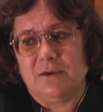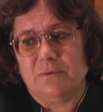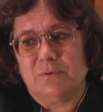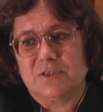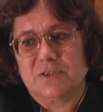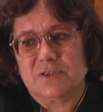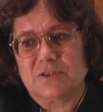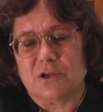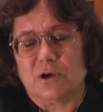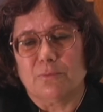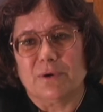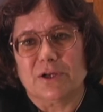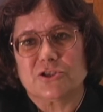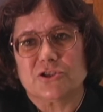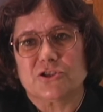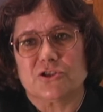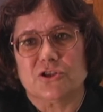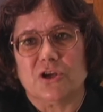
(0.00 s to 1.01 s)
He was so
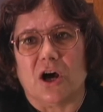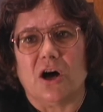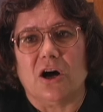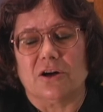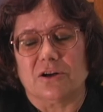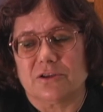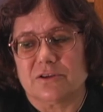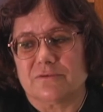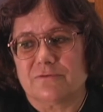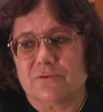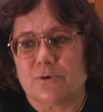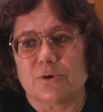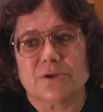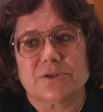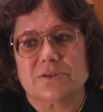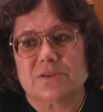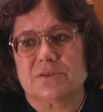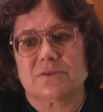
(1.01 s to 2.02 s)
much dogged, of
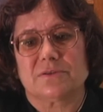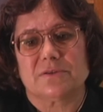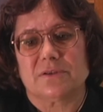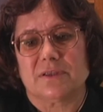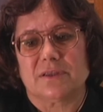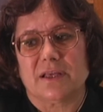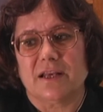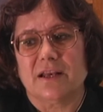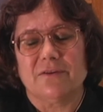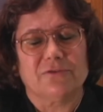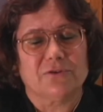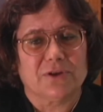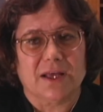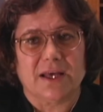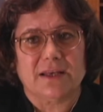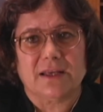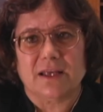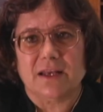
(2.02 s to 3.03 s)
course, they never
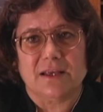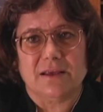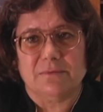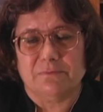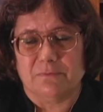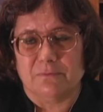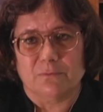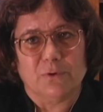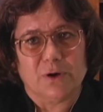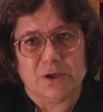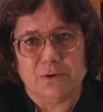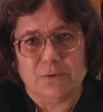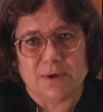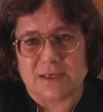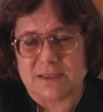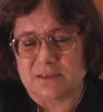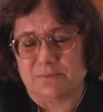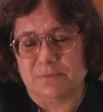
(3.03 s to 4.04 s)
let anyone
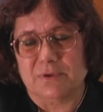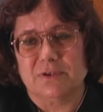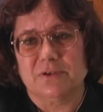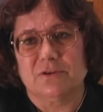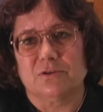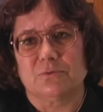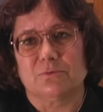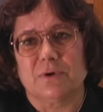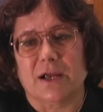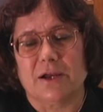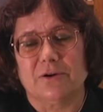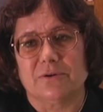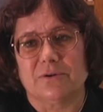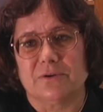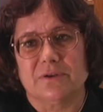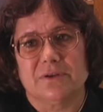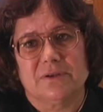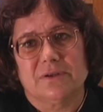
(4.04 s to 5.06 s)
who has a political
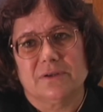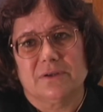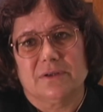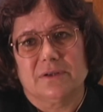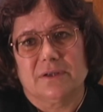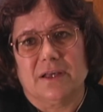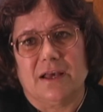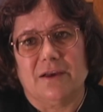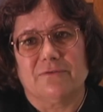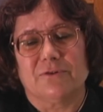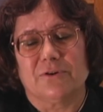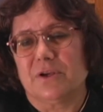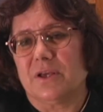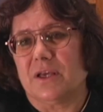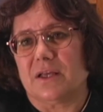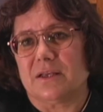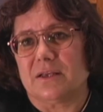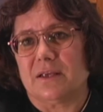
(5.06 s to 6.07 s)
record ever
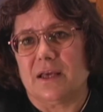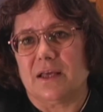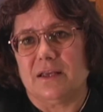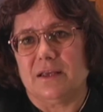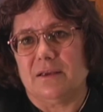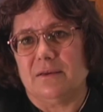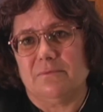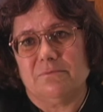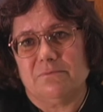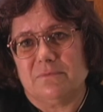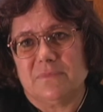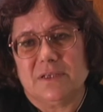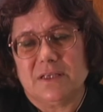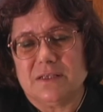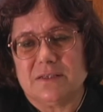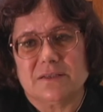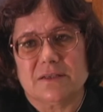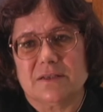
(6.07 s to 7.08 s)
get any
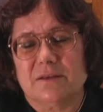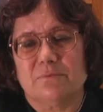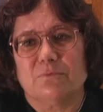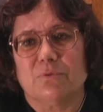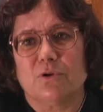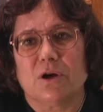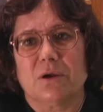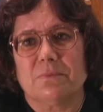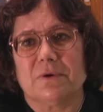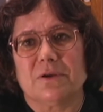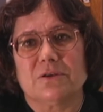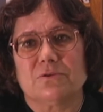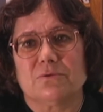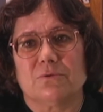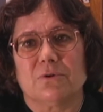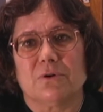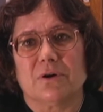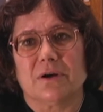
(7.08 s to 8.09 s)
decent
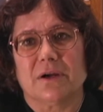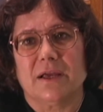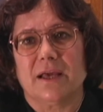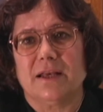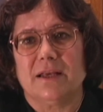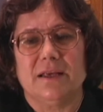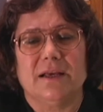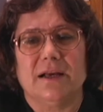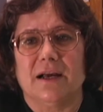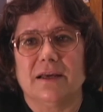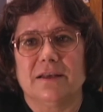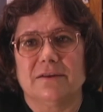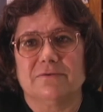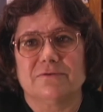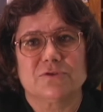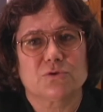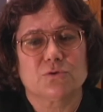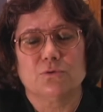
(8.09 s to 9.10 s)
employment or any
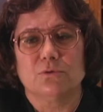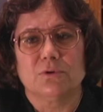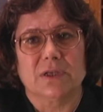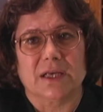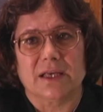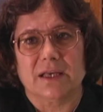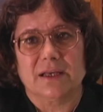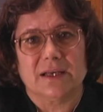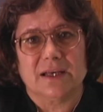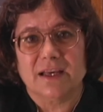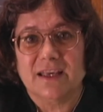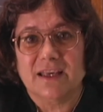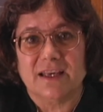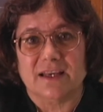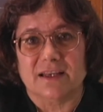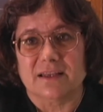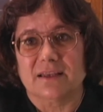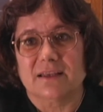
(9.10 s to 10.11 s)
kind of schooling
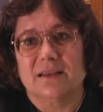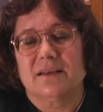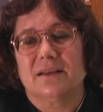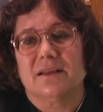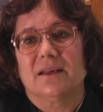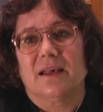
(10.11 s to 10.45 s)
again.